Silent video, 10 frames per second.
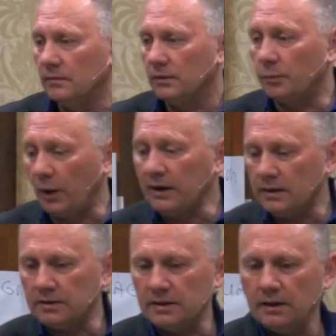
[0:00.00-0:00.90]
The brain
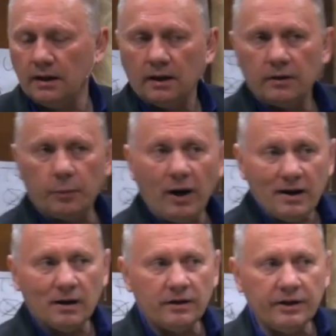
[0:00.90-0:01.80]
does it. The brain,
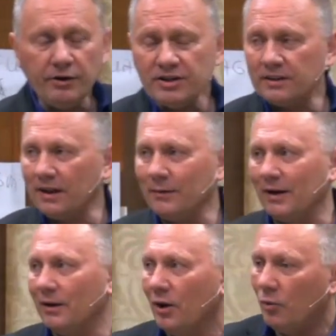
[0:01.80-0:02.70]
interesting thing
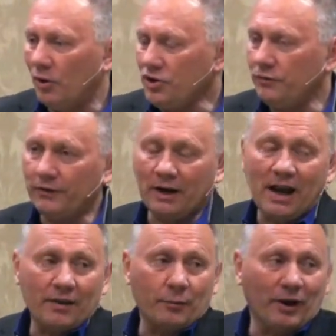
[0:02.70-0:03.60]
about, once you figure out
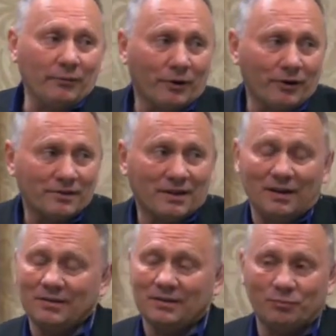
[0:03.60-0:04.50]
how the brain works,
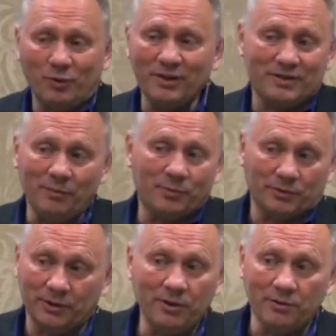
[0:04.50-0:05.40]
it's pretty simple
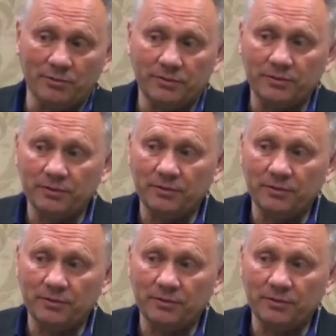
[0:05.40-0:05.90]
to use.